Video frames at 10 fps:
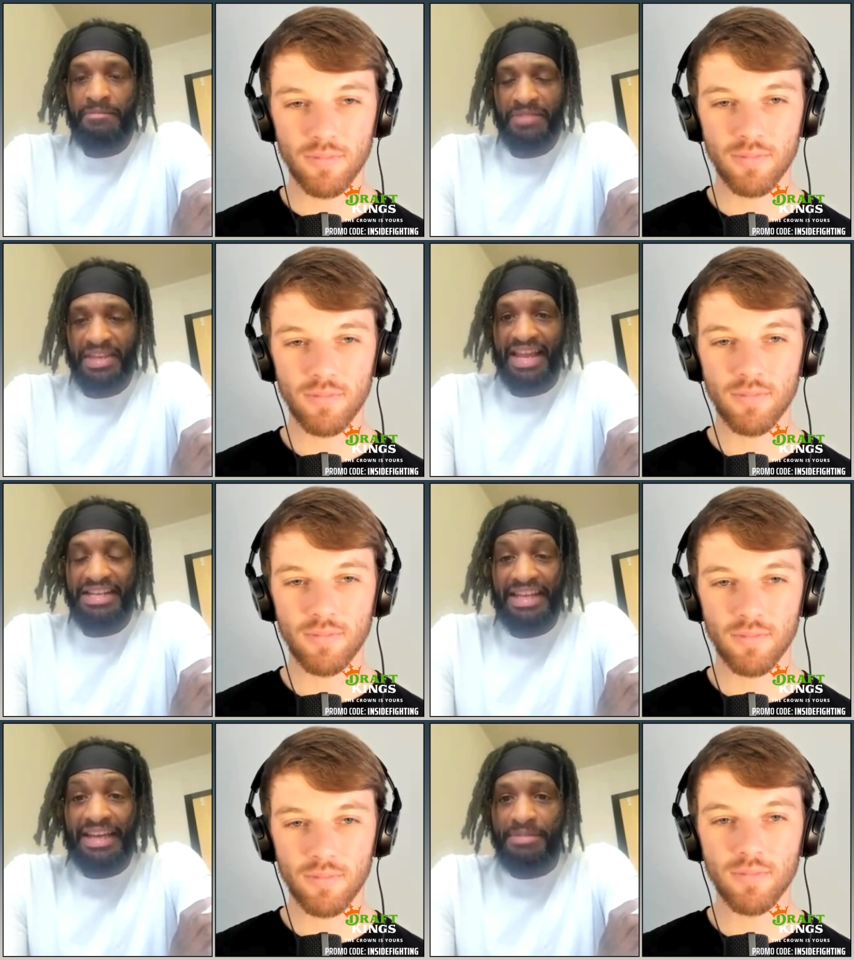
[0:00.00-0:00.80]
Speaker 1: an
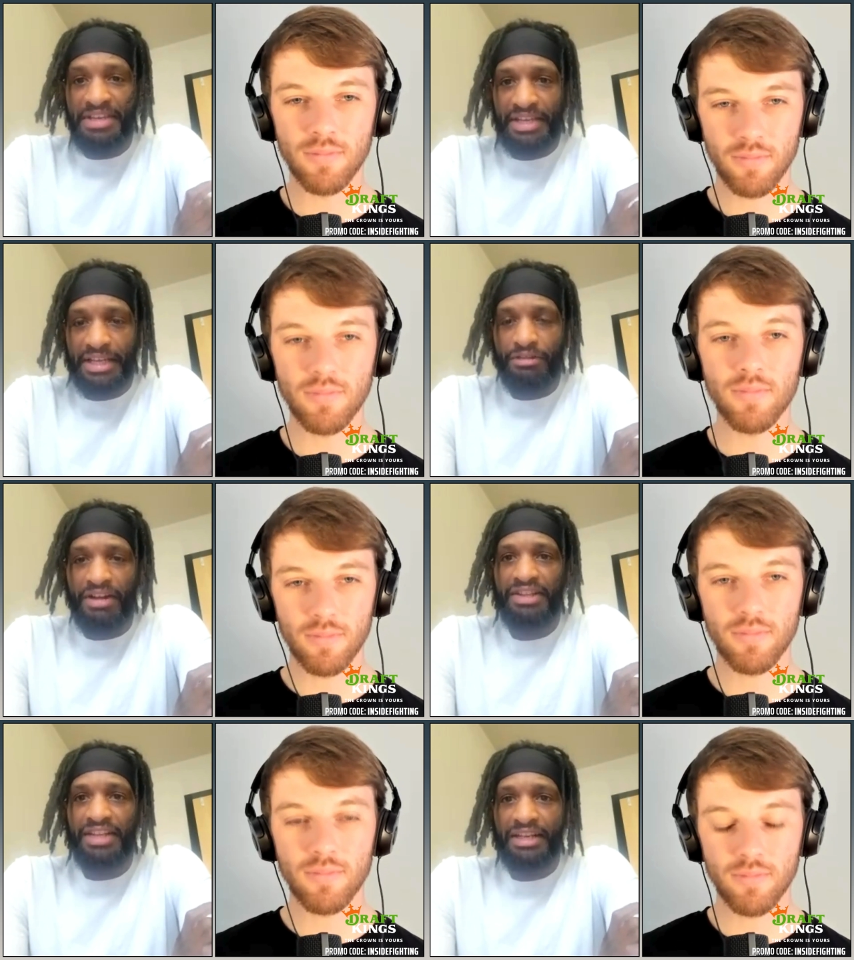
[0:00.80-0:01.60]
idea being kicked
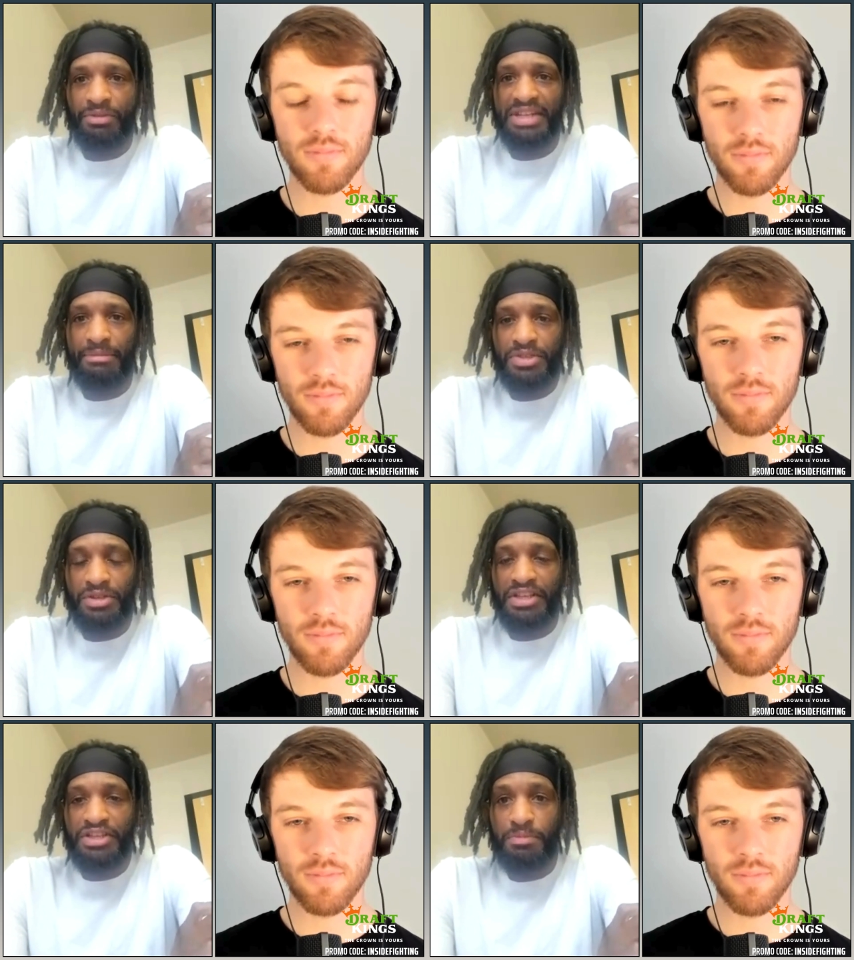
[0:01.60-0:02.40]
around mm-hmm. that there was an
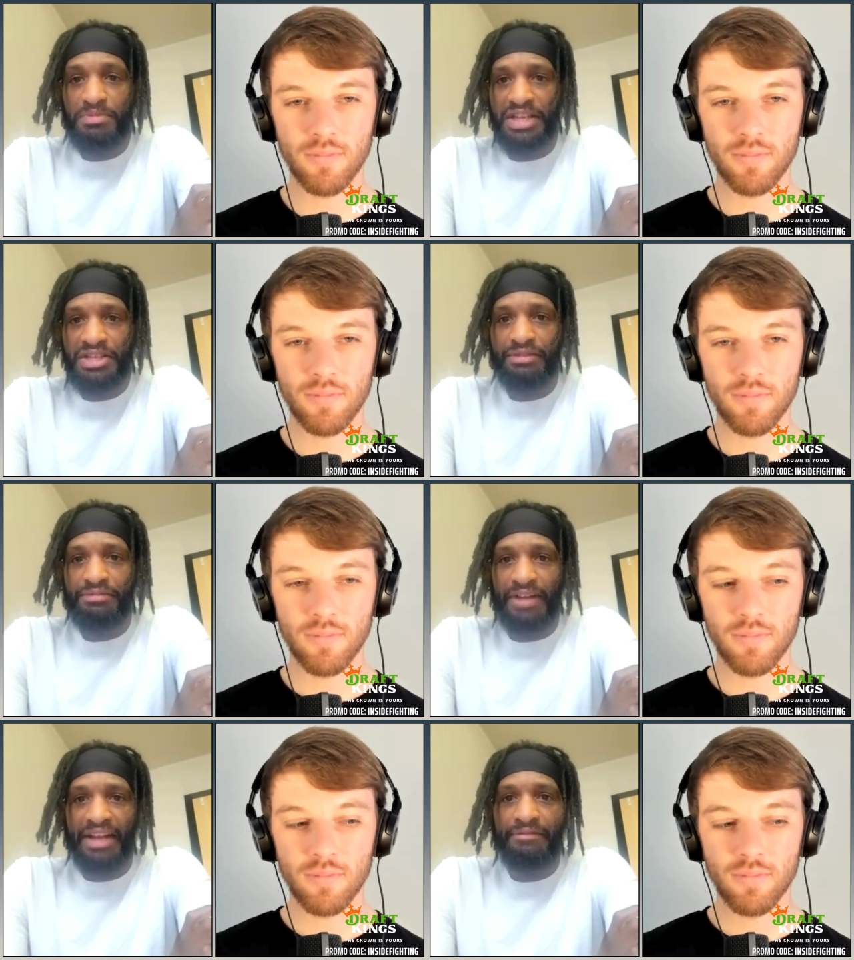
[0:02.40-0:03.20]
opportunity to potentially
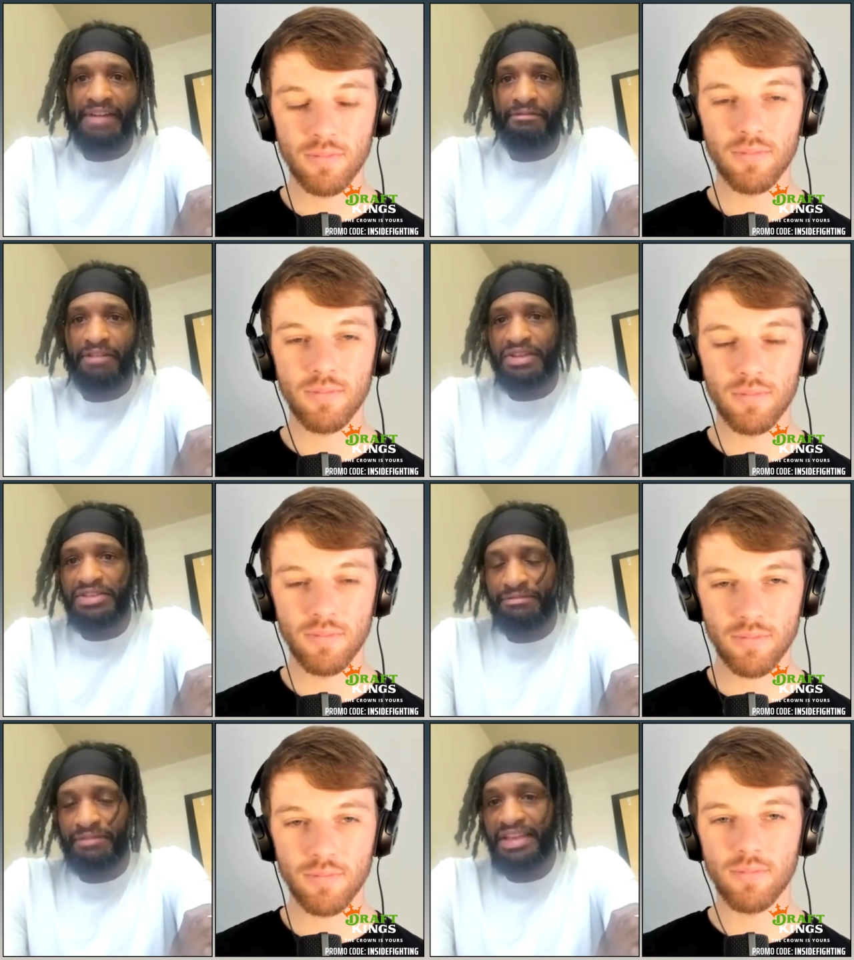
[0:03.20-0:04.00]
fight five
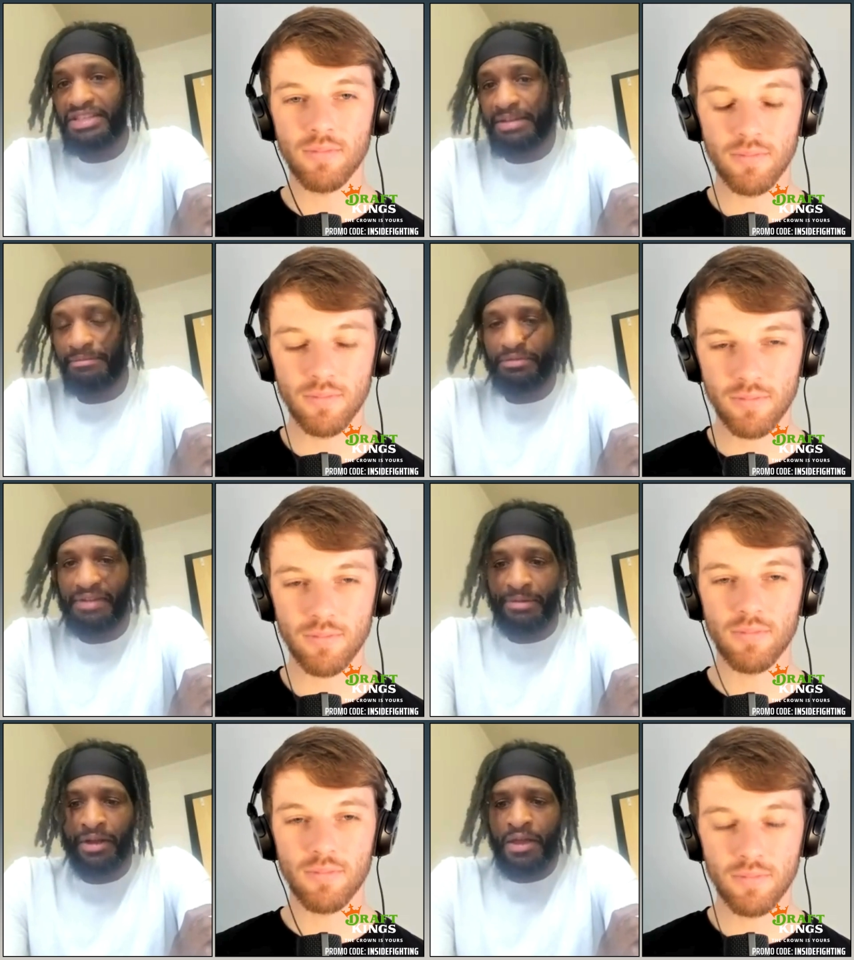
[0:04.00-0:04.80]
rounds in Vegas come
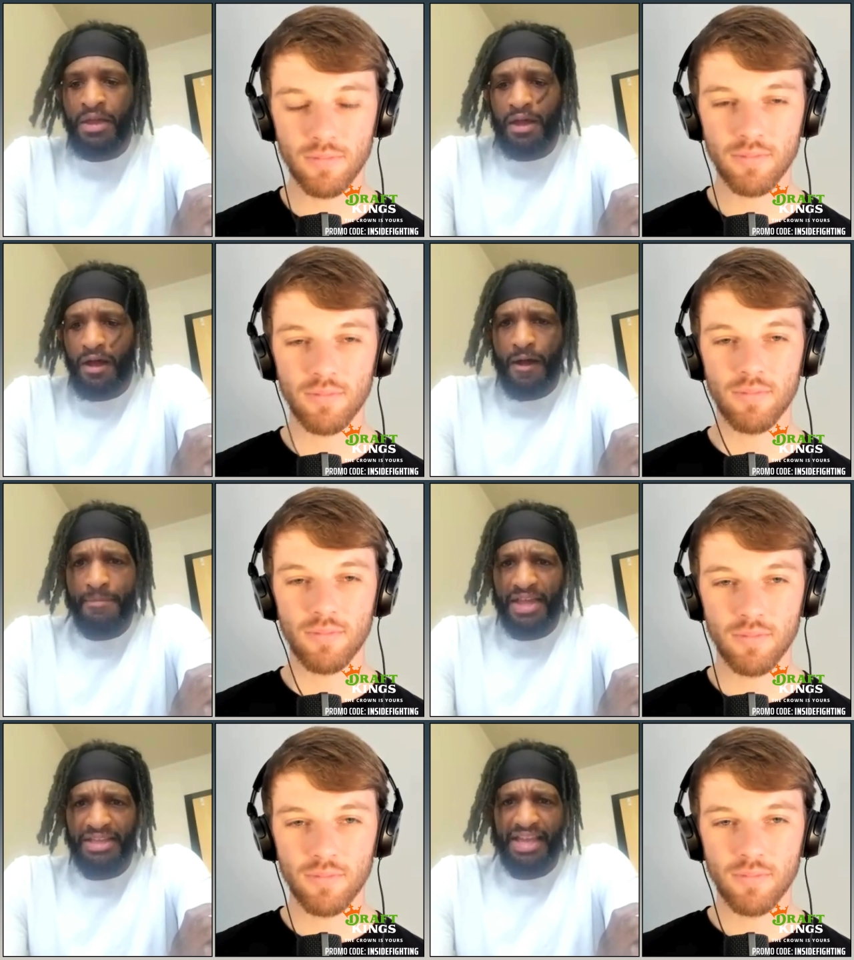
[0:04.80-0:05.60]
November. Uh,
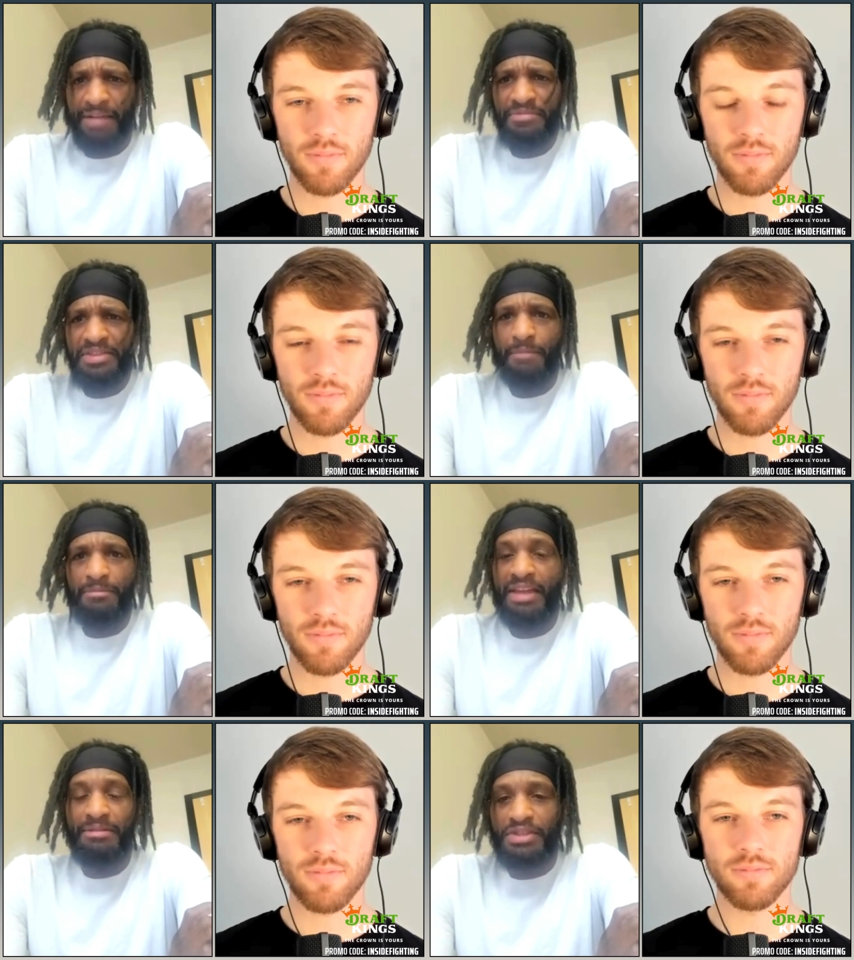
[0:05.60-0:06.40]
uh yeah, count
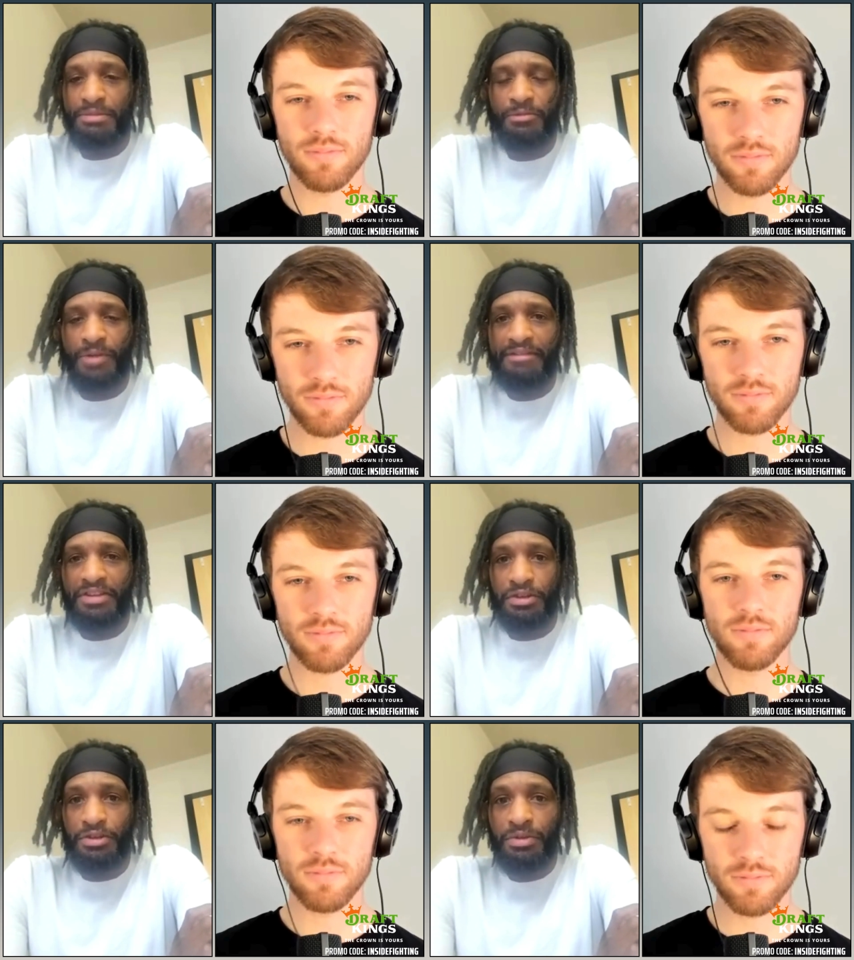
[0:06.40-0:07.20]
me in. So before I
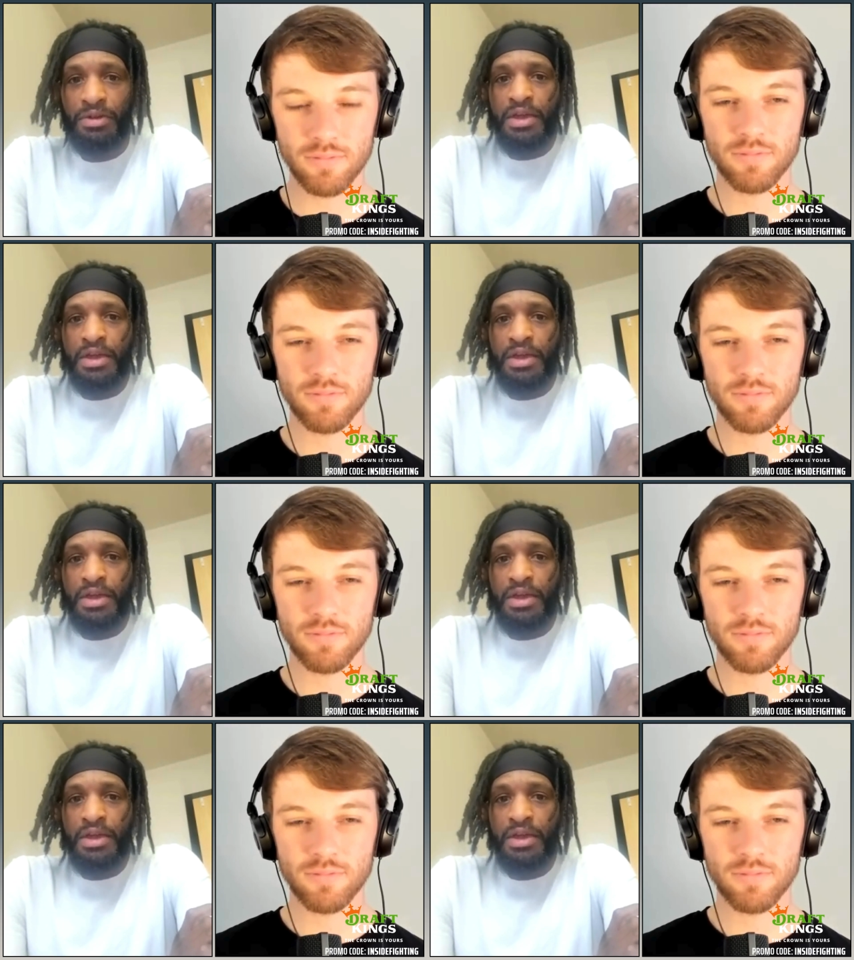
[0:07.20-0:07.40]
even knew